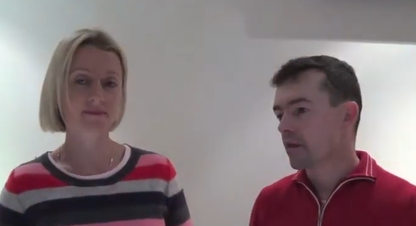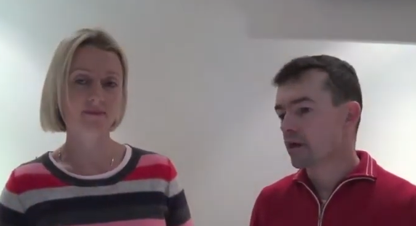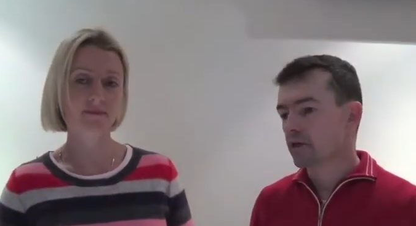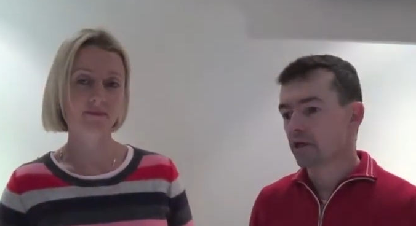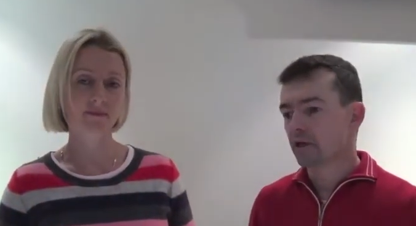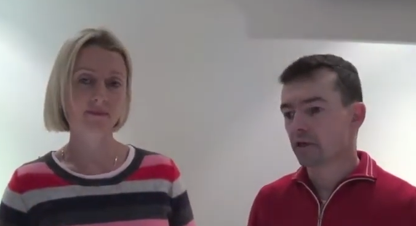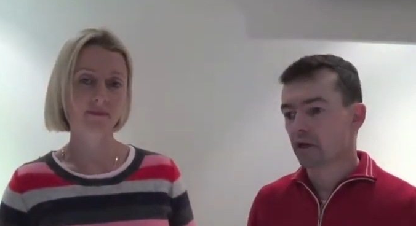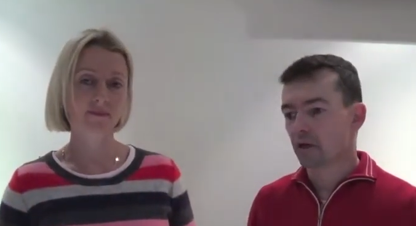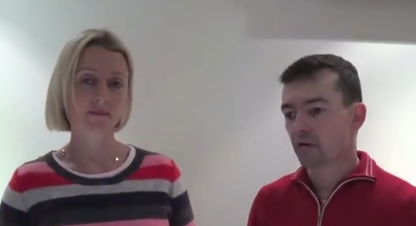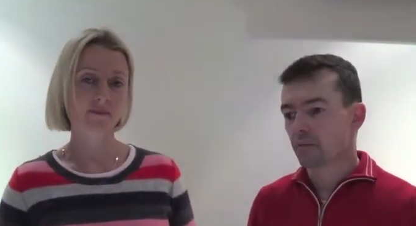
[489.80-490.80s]
Speaker 1: that year.
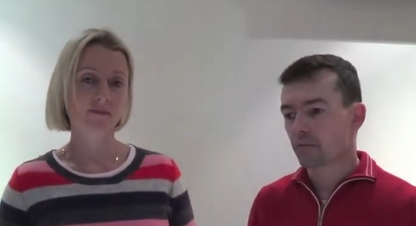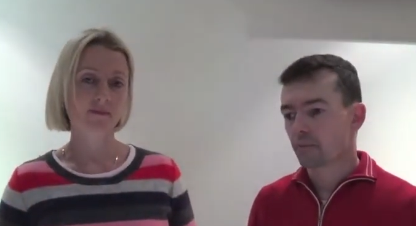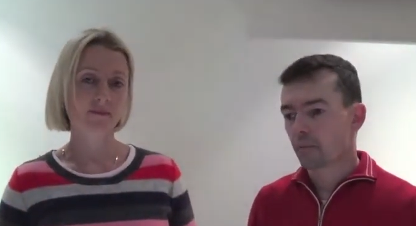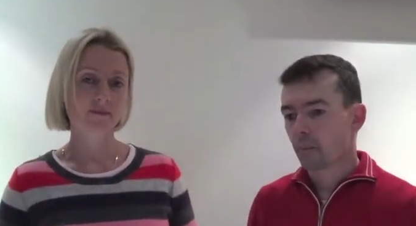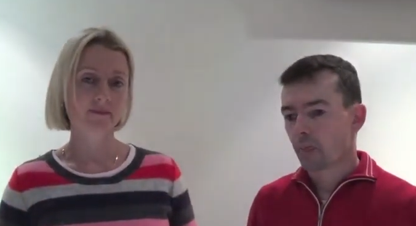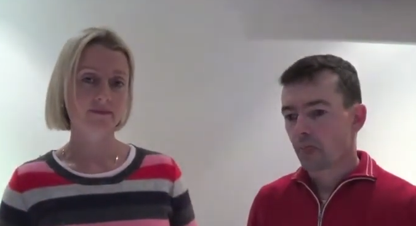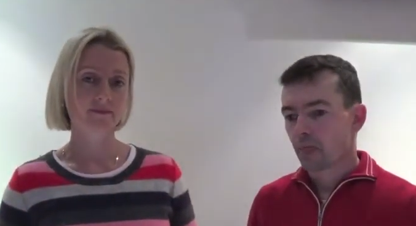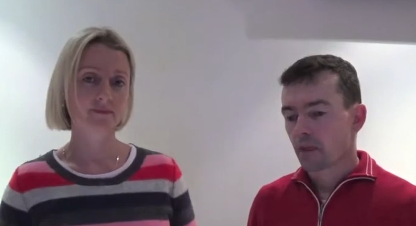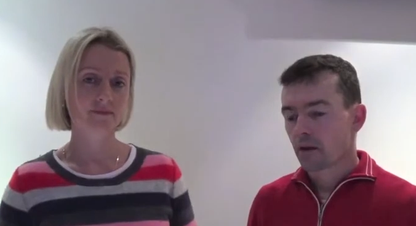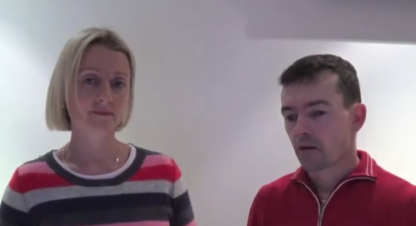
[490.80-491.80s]
Um,
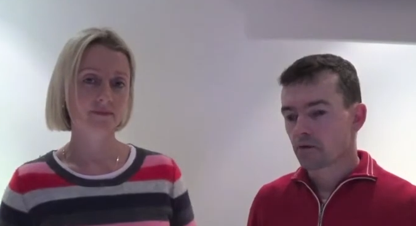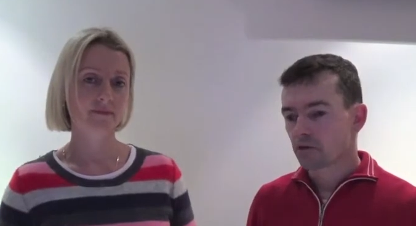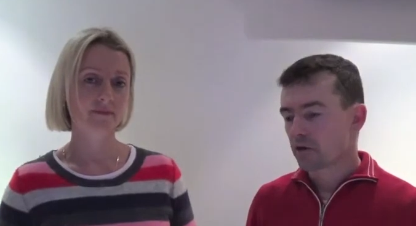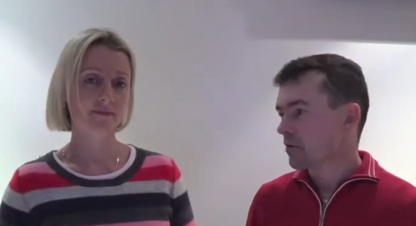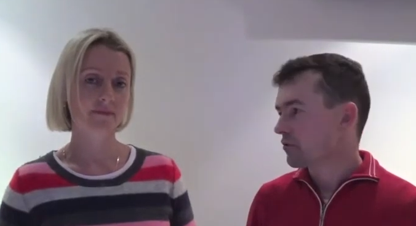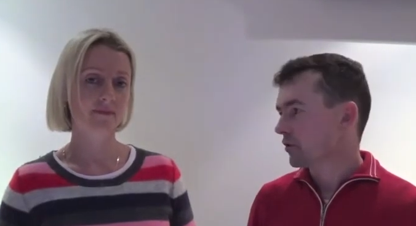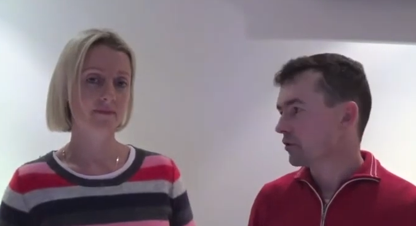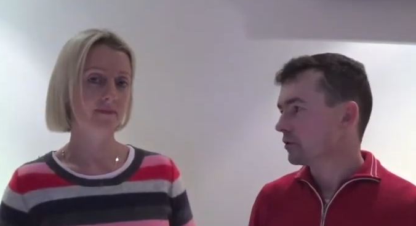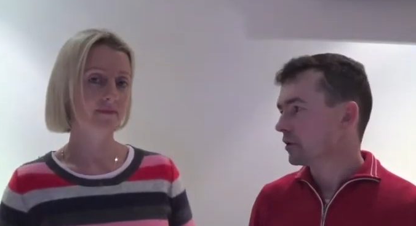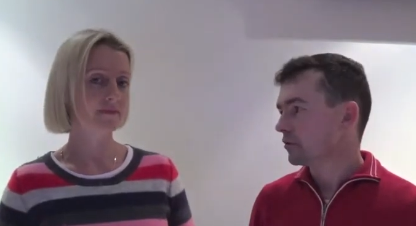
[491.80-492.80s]
it was a great
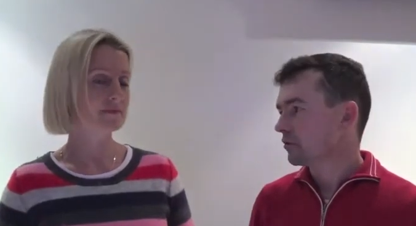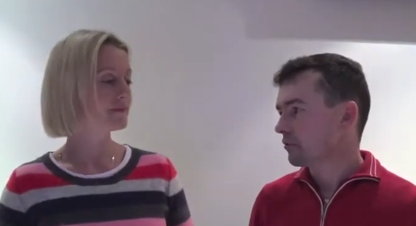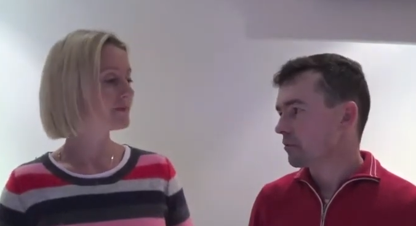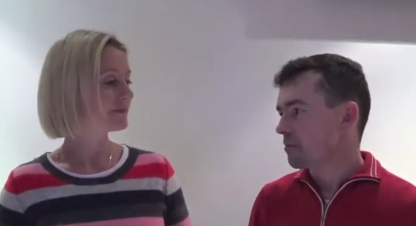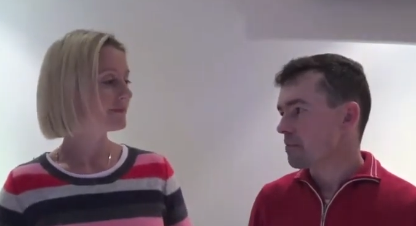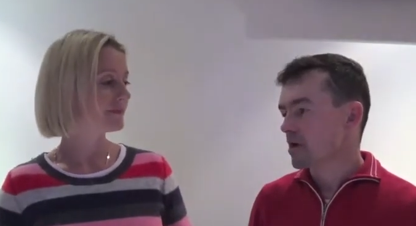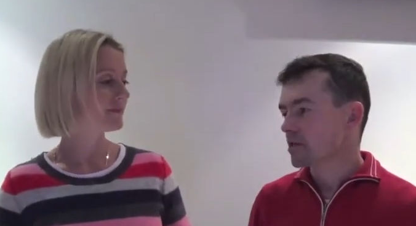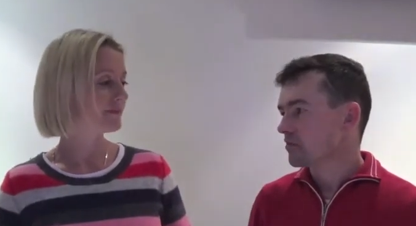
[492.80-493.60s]
thrill, massive